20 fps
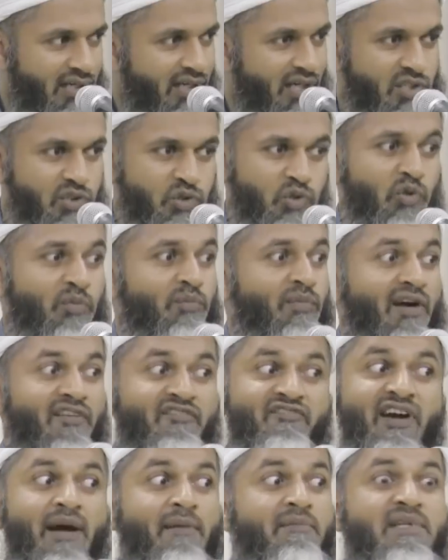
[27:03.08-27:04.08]
didn't I sort my
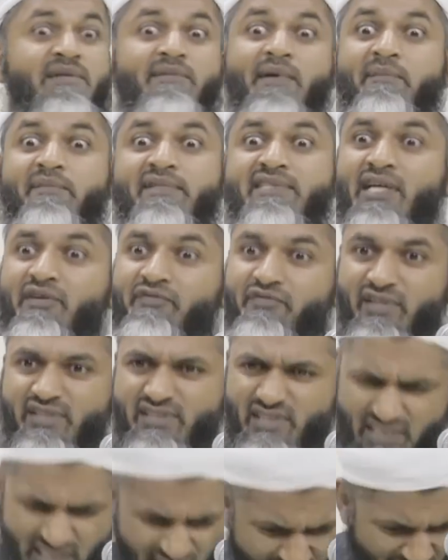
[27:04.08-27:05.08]
family members out
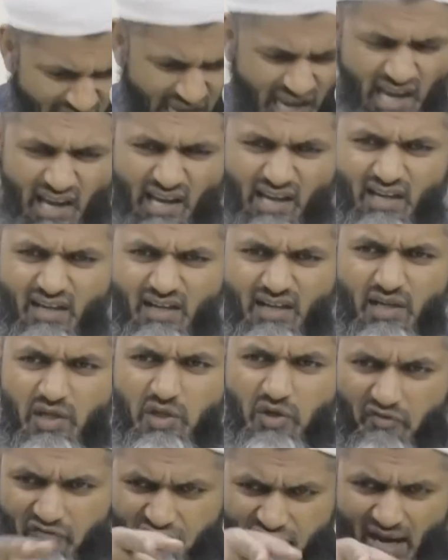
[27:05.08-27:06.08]
first? Goes, yeah,
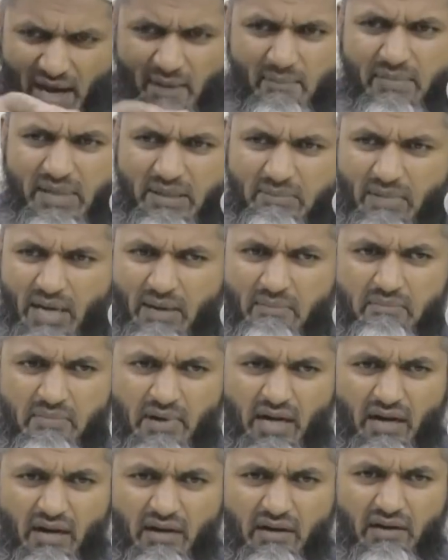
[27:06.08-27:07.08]
your family
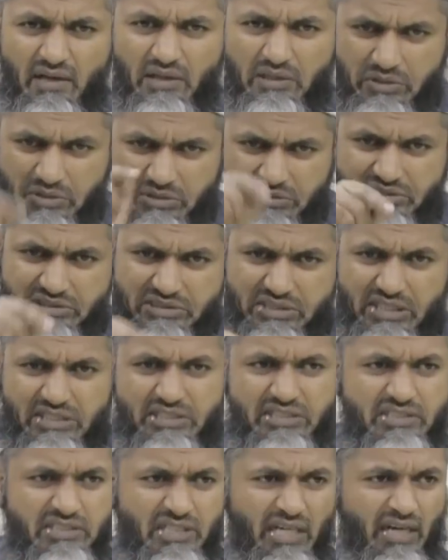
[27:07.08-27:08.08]
member, your
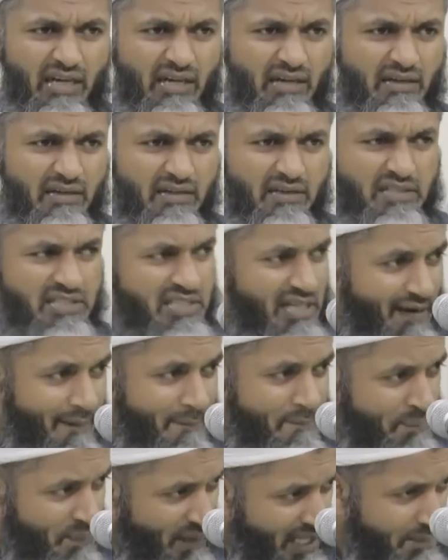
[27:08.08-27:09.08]
sister,
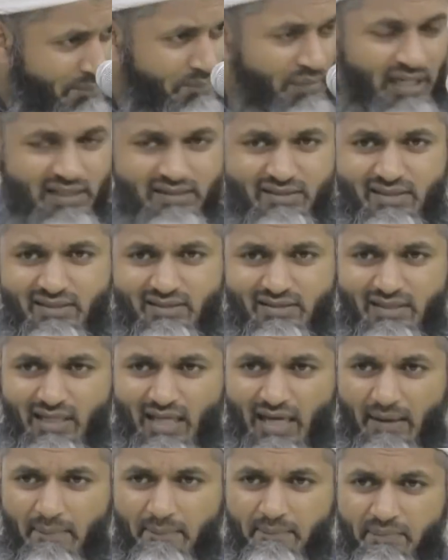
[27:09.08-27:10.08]
she embraced
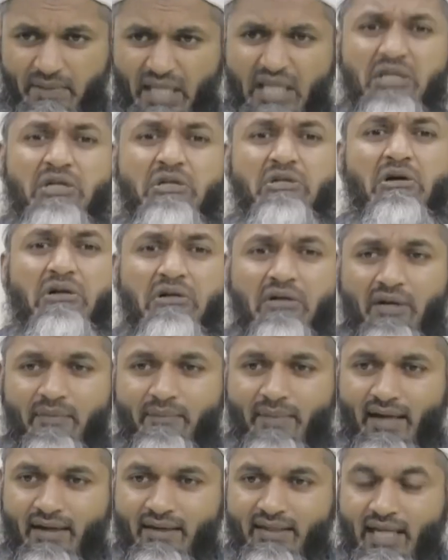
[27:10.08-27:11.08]
Islam and you don't know
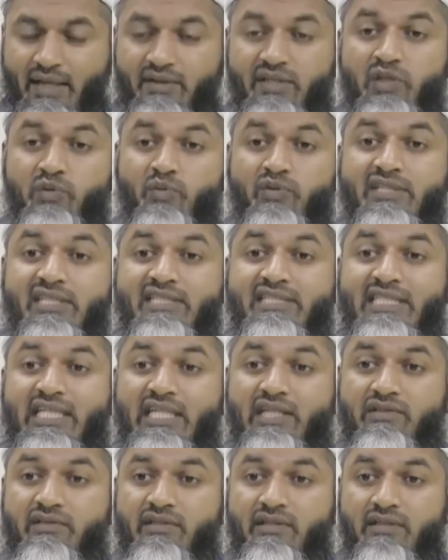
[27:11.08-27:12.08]
about it. Now, this was a
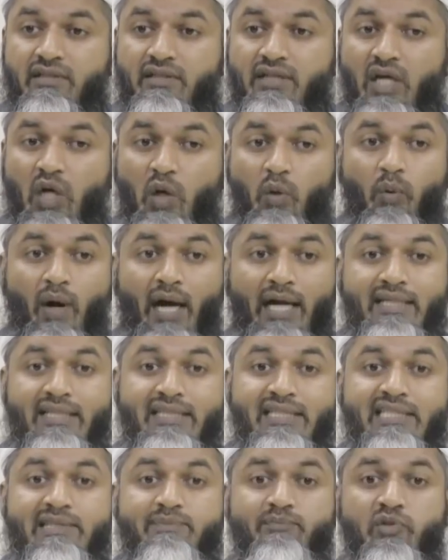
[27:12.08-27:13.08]
secret. Why
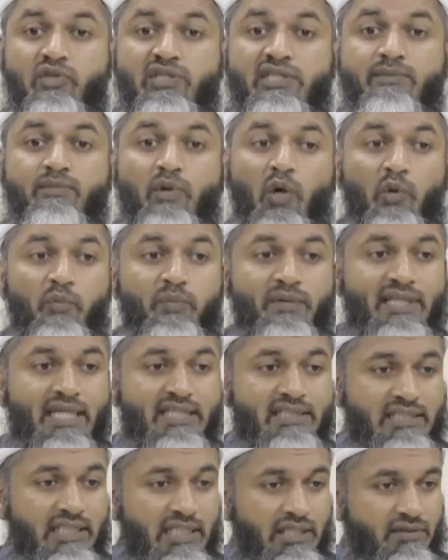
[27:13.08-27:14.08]
did this Muslim open
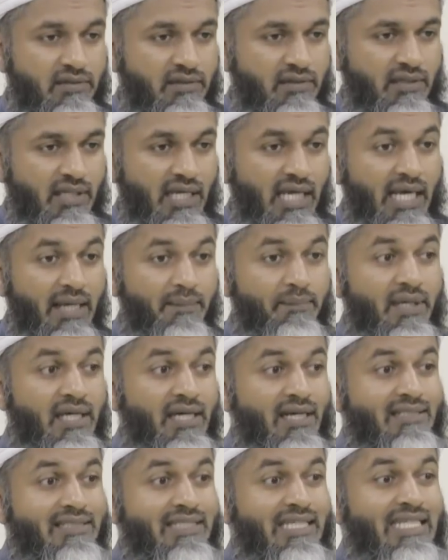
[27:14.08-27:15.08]
that secret?
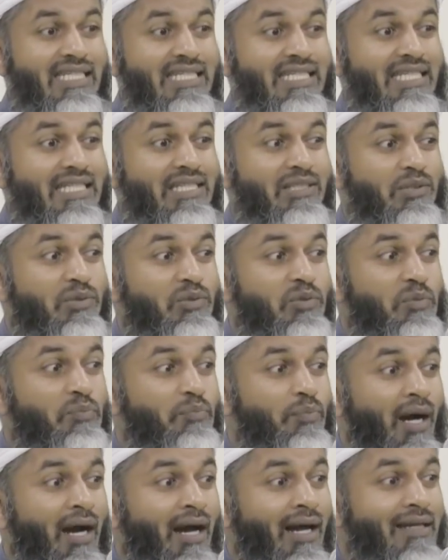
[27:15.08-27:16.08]
Because he needed to
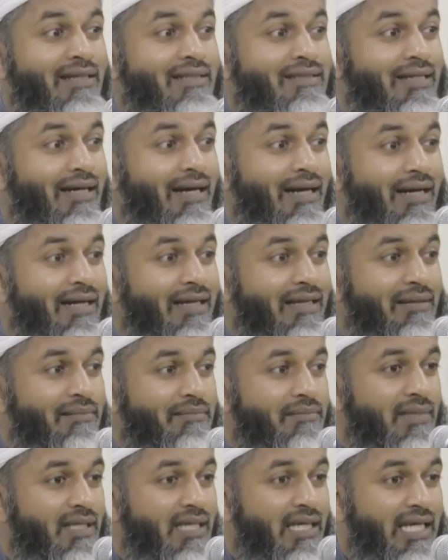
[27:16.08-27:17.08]
buy
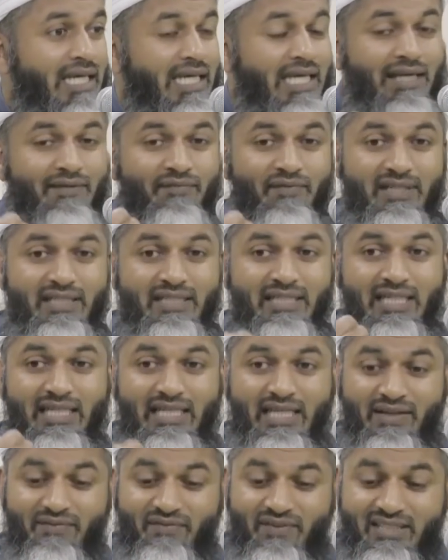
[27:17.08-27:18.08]
time. If
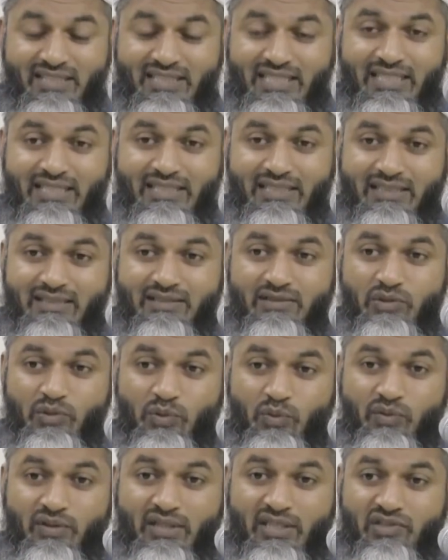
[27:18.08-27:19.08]
he didn't
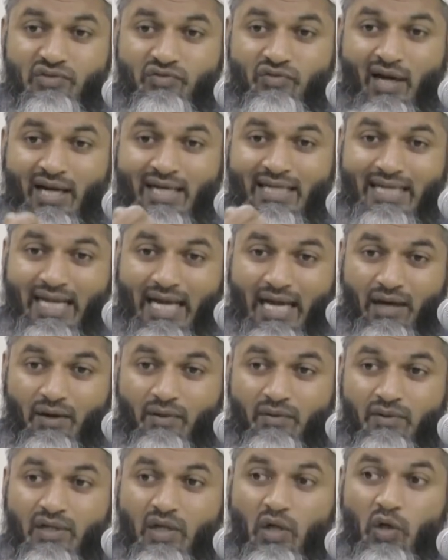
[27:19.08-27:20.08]
do this right
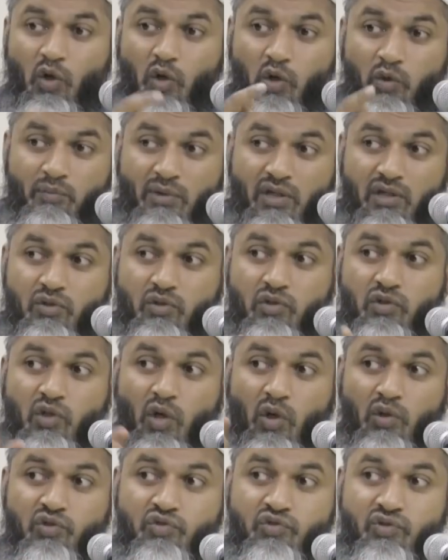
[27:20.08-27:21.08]
now, Umar could
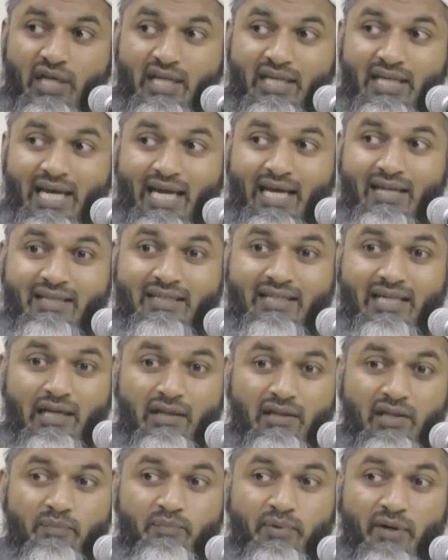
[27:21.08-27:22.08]
go straight ahead and
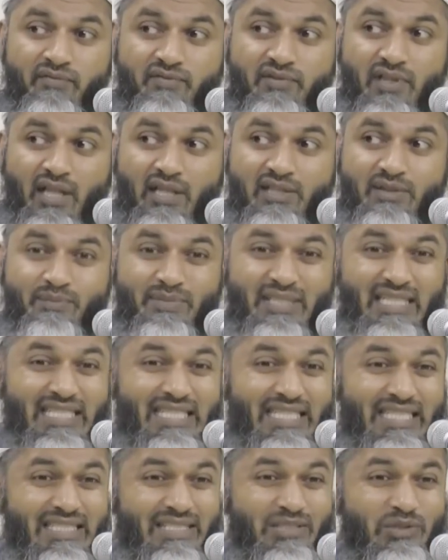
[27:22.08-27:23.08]
kill the Prophet sallallahu alaihi wasallam. He
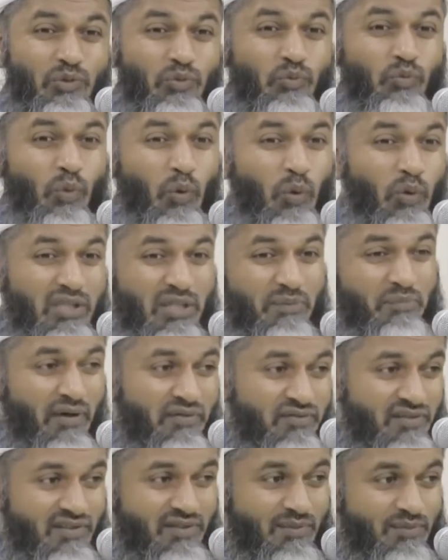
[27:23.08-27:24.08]
needed to warn the
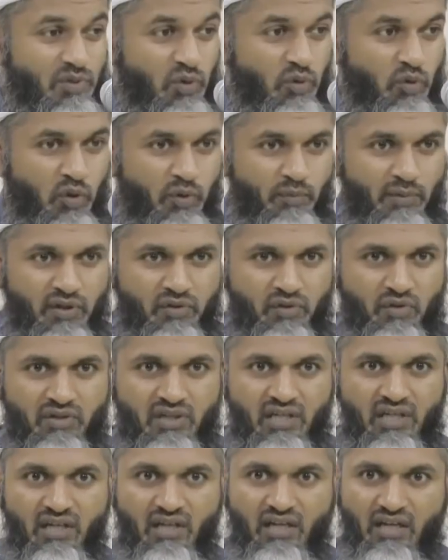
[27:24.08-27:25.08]
Prophet sallallahu alaihi wasallam. So Umar
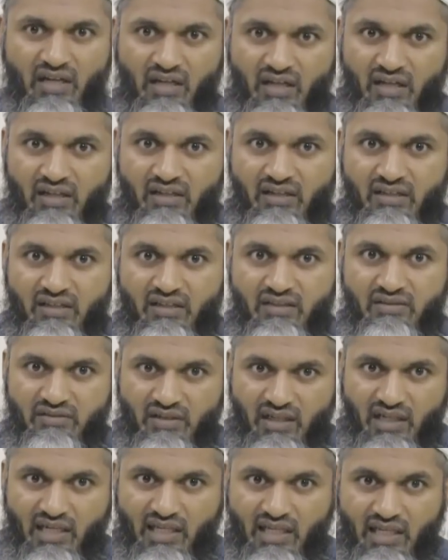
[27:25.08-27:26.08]
thought, huh?
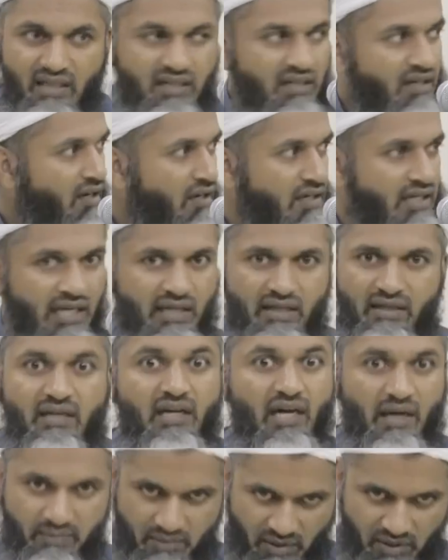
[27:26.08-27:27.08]
Really? Okay,
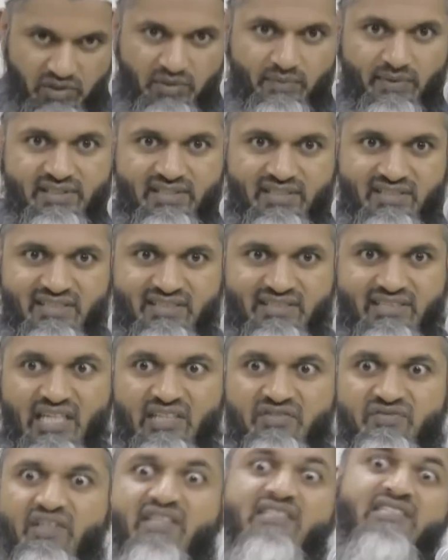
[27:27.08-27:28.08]
I'm going to my sister's
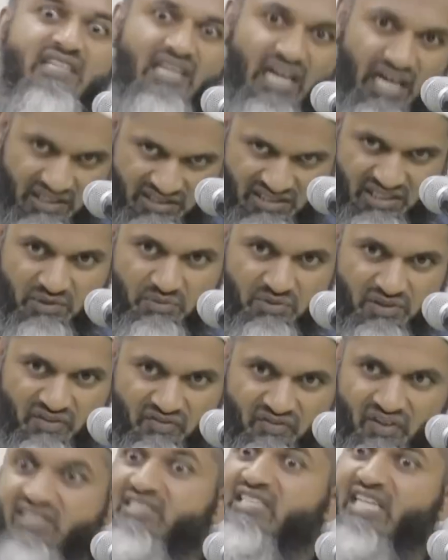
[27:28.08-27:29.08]
house first. I'll deal with her
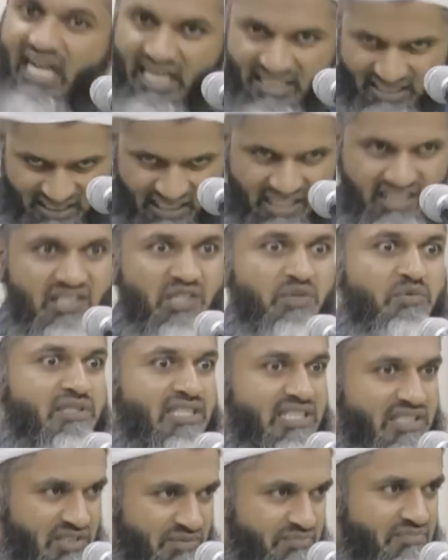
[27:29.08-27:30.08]
first, and then I'll deal with
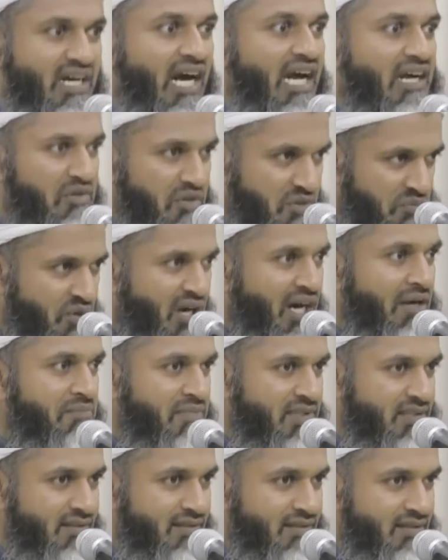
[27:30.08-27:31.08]
this guy called
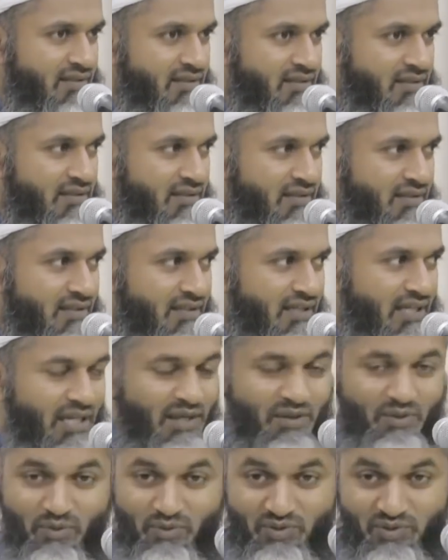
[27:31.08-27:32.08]
Muhammad.
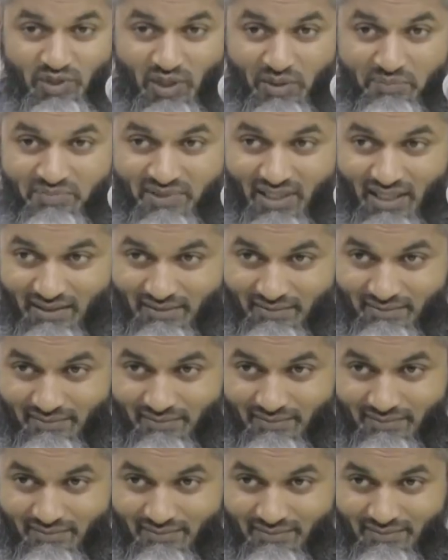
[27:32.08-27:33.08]
He thought, job done.
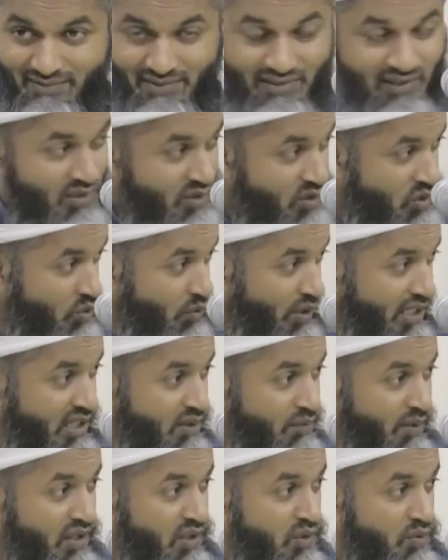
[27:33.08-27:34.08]
So when
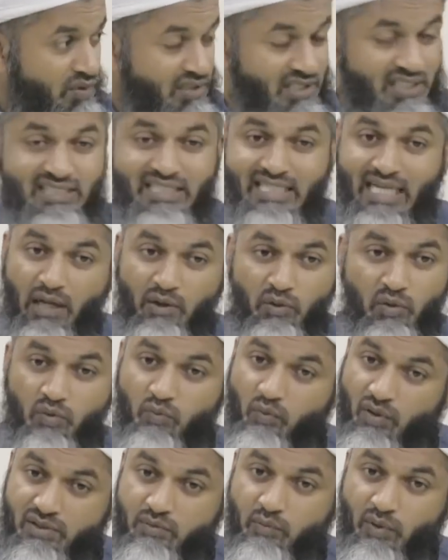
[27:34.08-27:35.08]
he went to his sister, now
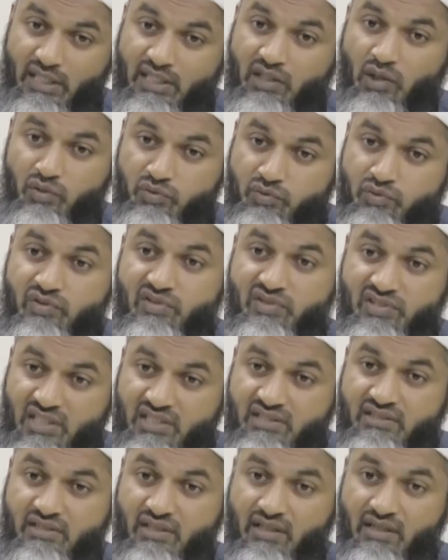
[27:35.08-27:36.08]
look, when he goes to his
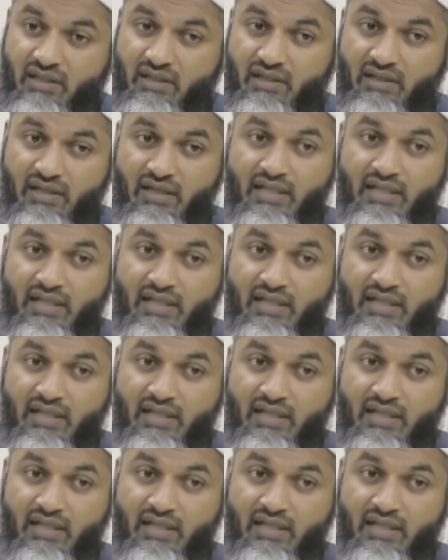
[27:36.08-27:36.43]
sister,